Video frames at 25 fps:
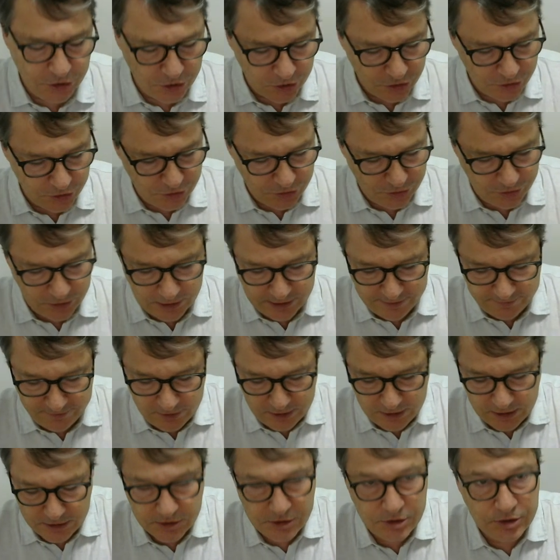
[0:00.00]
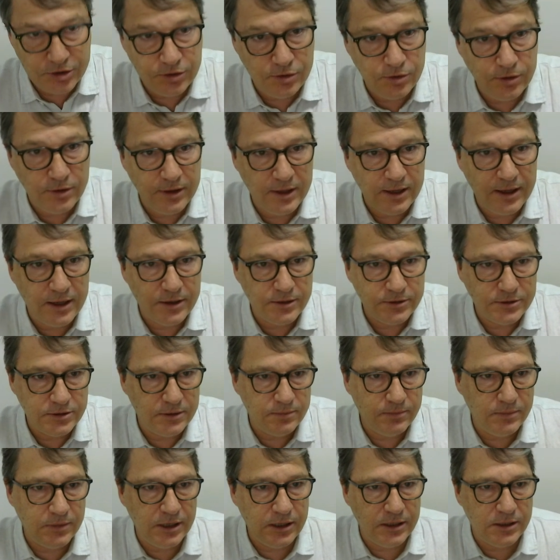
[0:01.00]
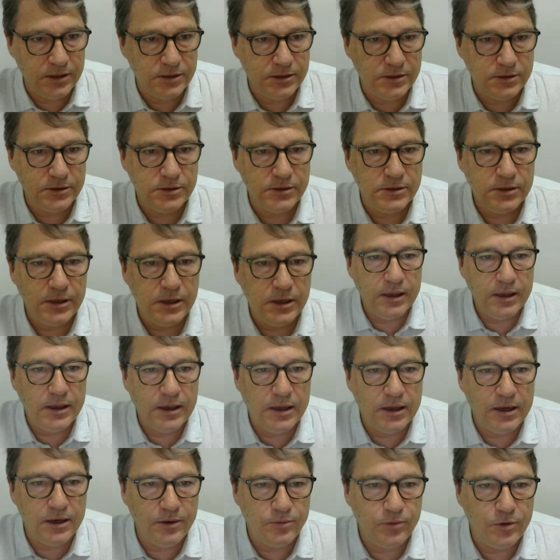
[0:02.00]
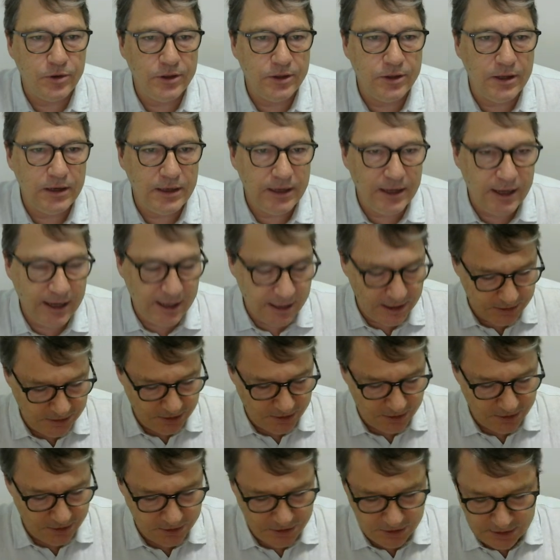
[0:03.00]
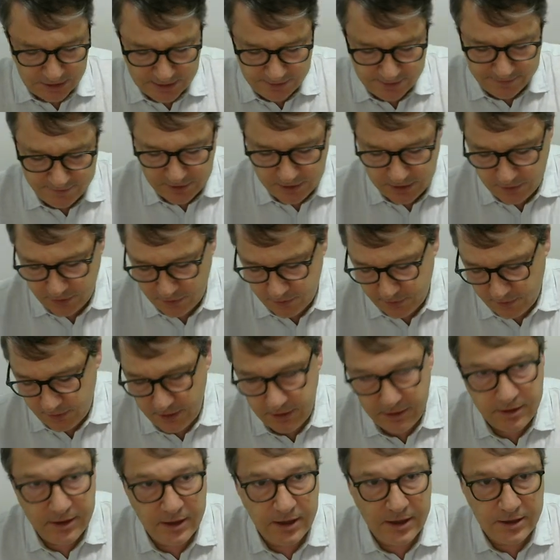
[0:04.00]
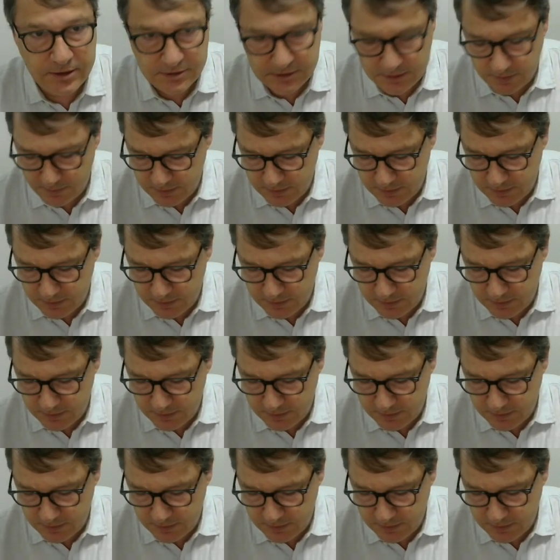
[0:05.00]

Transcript: contour level at 2,000 metres, and I want the last contour level at 3,000